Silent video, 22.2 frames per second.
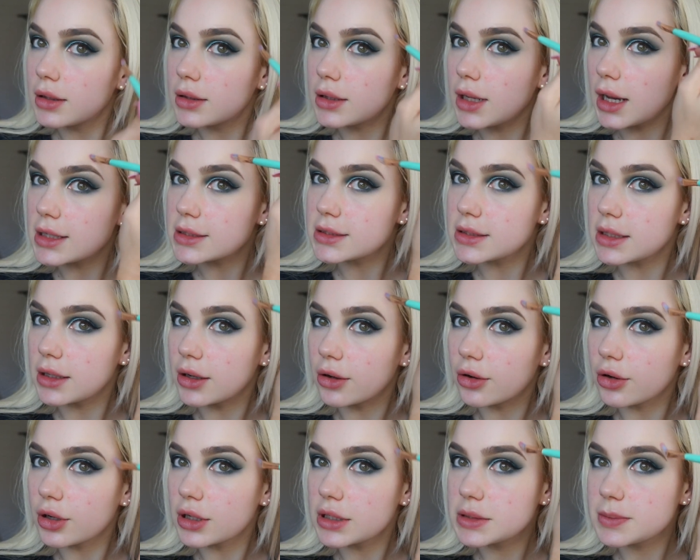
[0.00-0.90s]
Nice
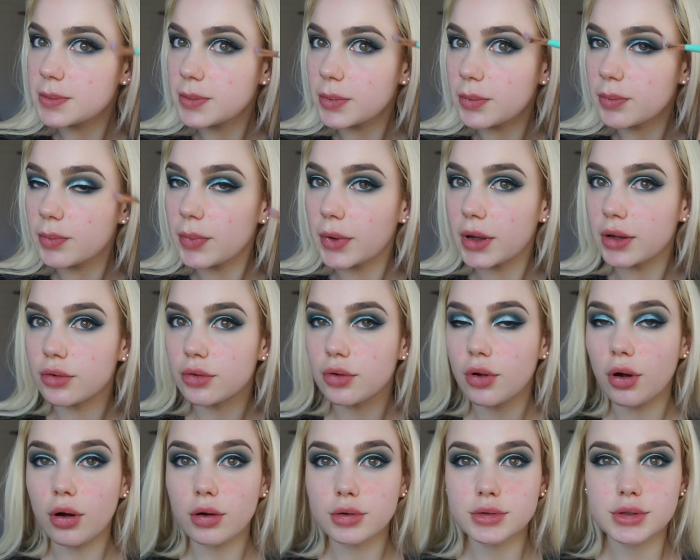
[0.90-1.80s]
and crisp, but
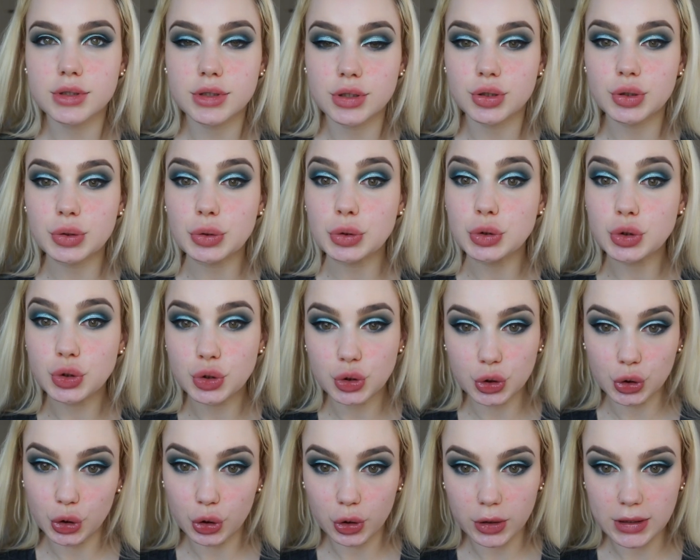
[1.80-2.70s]
not
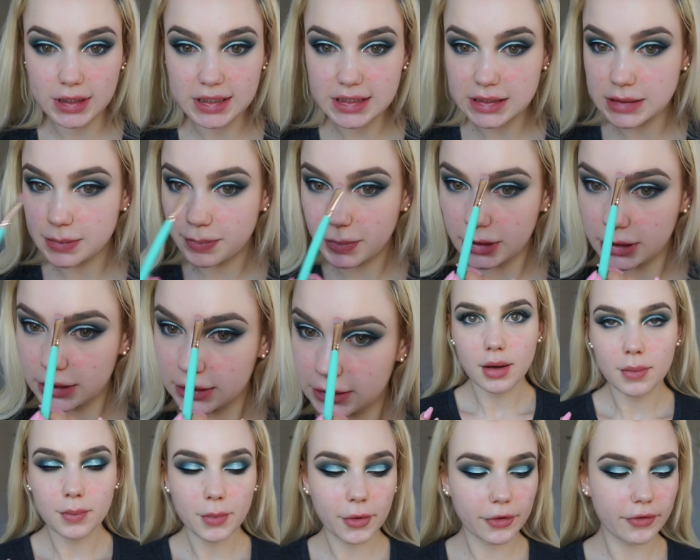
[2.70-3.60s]
too crisp.
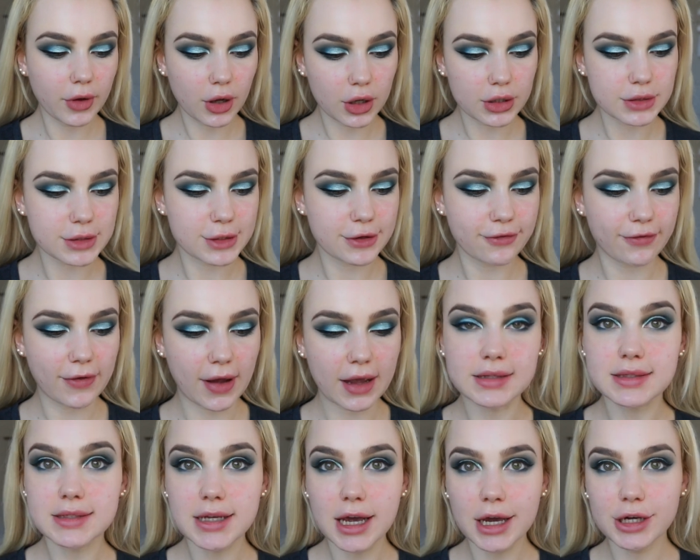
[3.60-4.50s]
Moving on to
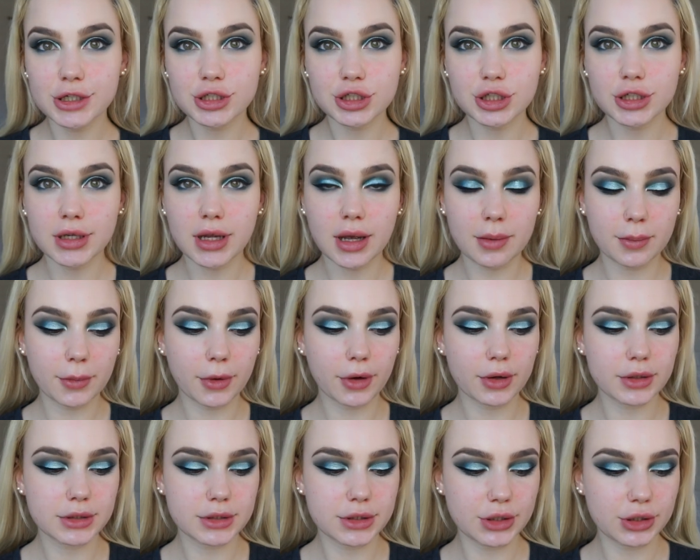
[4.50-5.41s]
foundation, I'm
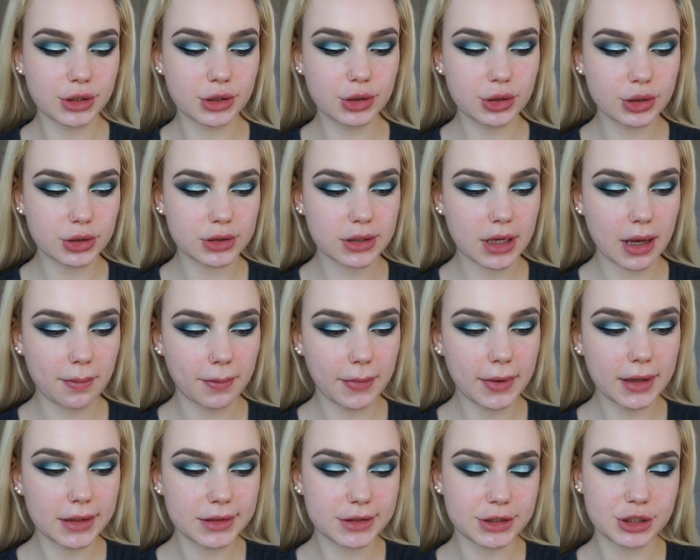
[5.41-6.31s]
going to use a
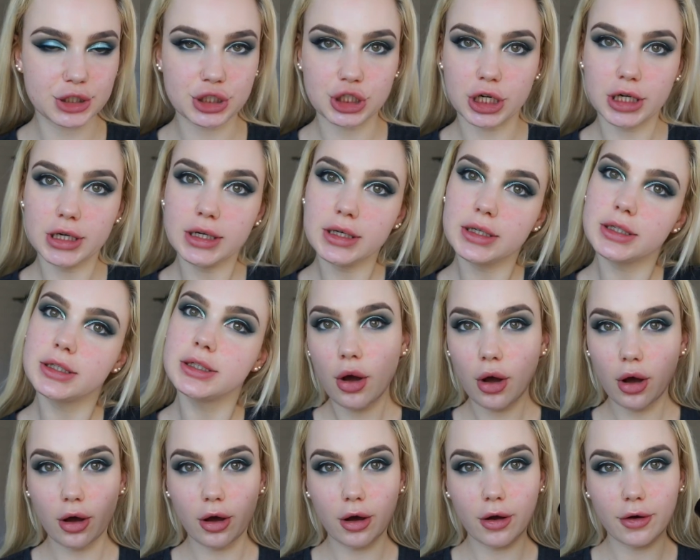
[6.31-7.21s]
mixture
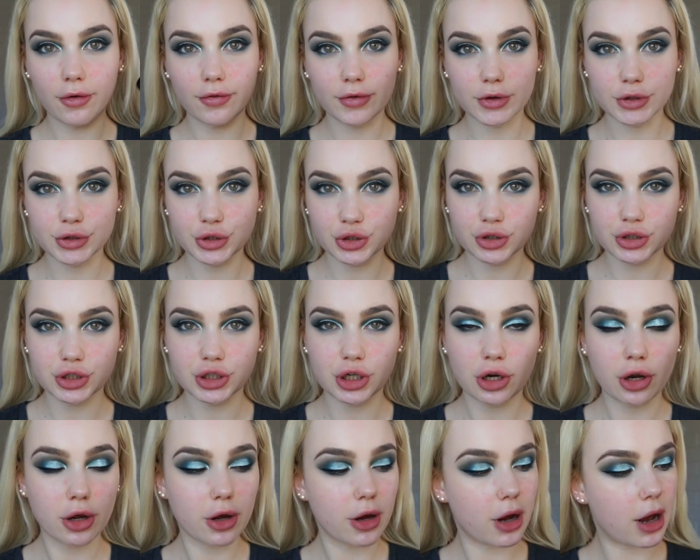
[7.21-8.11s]
of
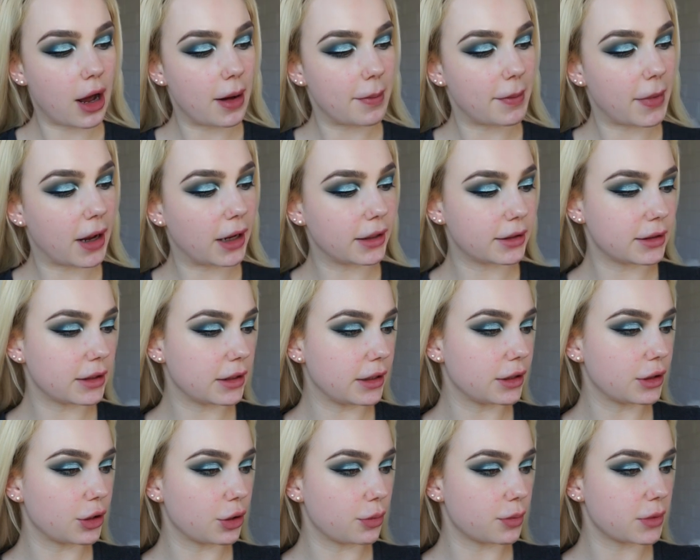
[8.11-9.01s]
Giorgio
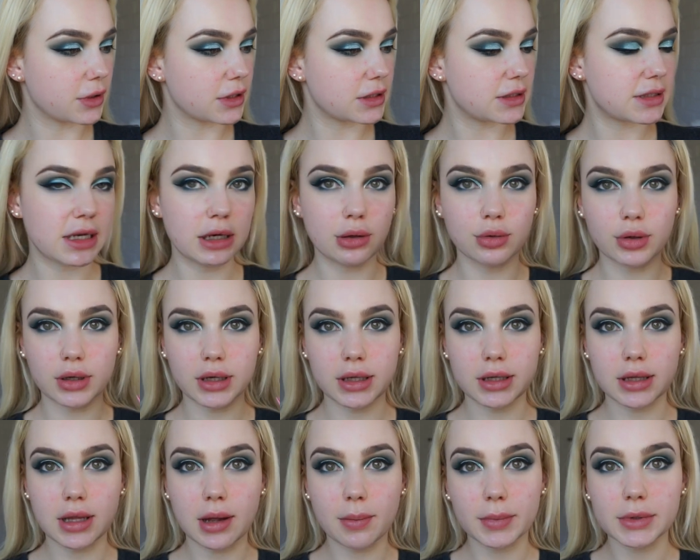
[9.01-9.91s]
Armani Luminous Silk
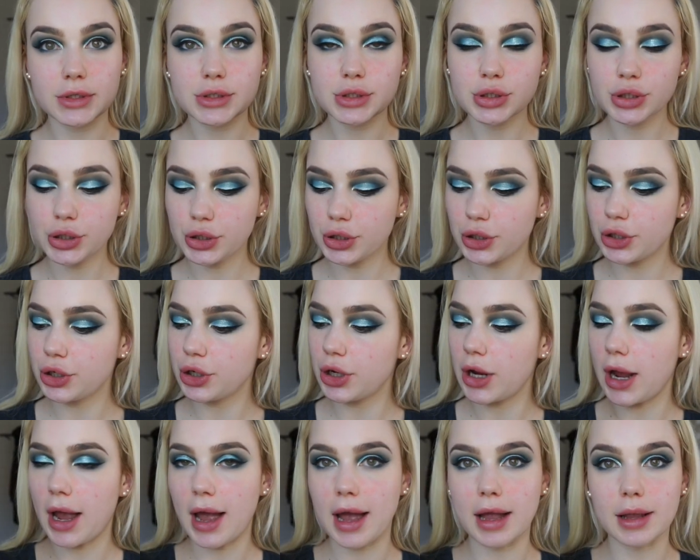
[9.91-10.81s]
in number
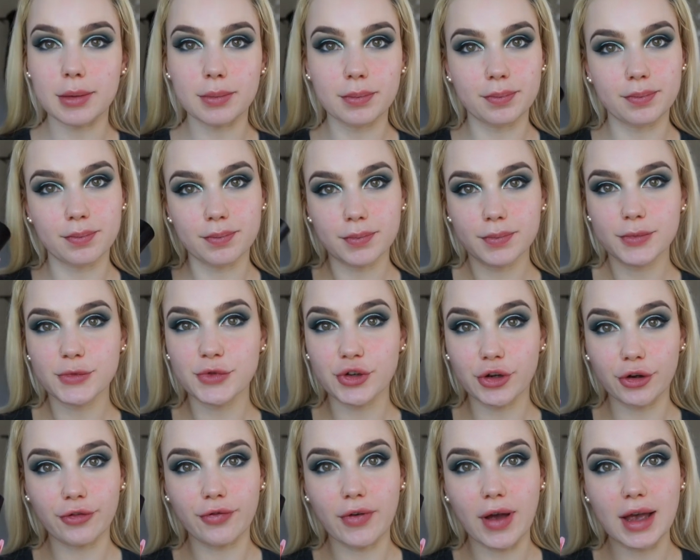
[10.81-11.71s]
2 and
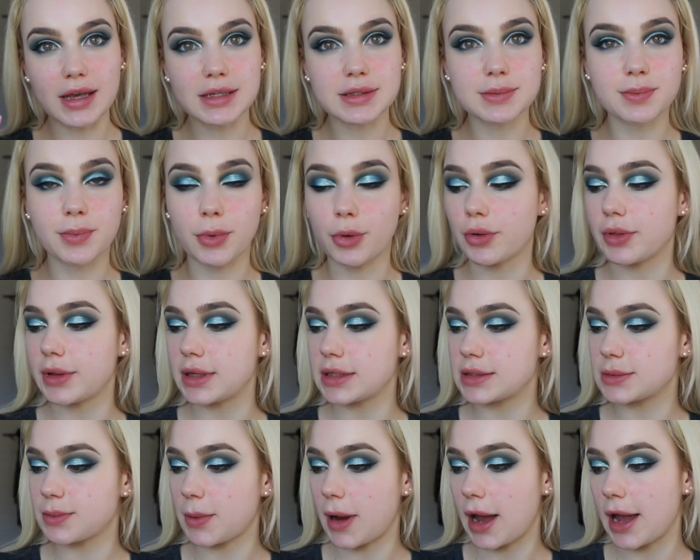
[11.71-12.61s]
Too Faced Born
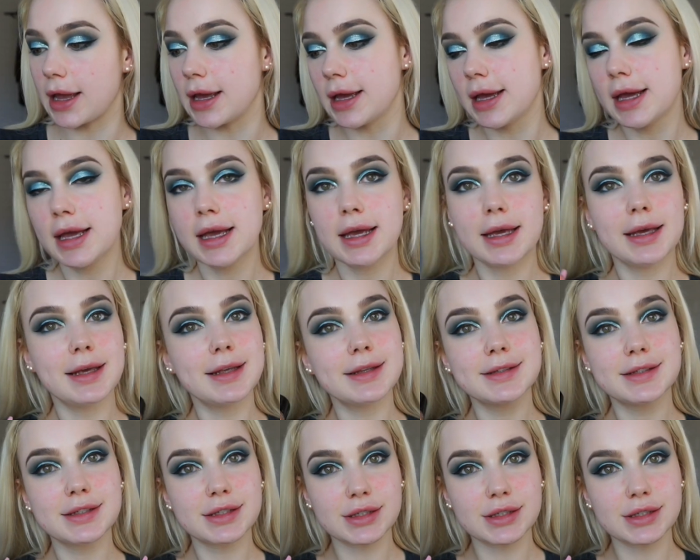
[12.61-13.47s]
This Way in